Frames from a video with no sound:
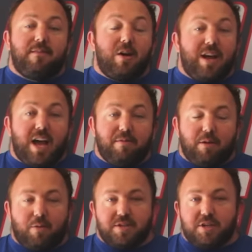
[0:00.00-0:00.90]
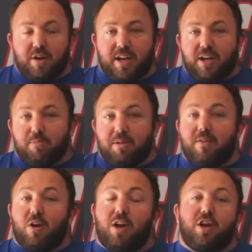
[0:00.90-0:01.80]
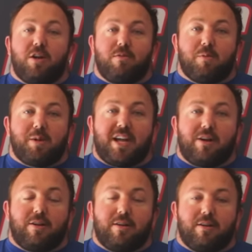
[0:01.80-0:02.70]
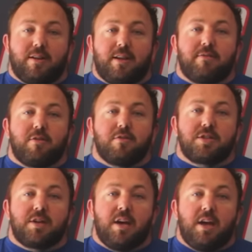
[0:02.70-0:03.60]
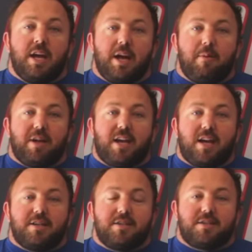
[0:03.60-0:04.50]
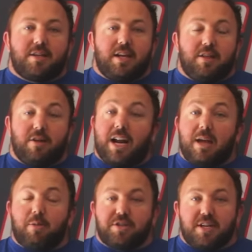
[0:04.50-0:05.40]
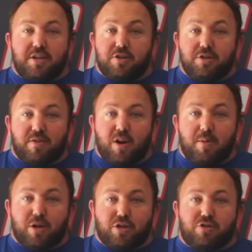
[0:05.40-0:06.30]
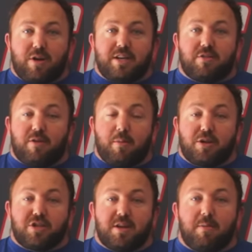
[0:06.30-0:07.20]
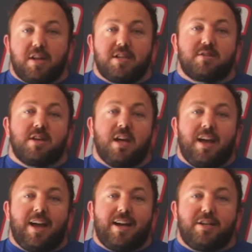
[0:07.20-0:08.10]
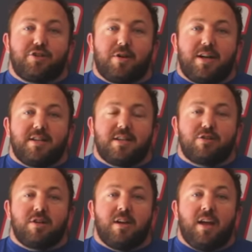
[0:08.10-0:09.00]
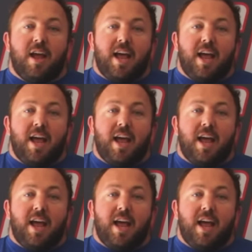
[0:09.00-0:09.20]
Very high frequency training could be very good for beginner lifters because they're not able to induce very much stress or very much stimulus in each training session.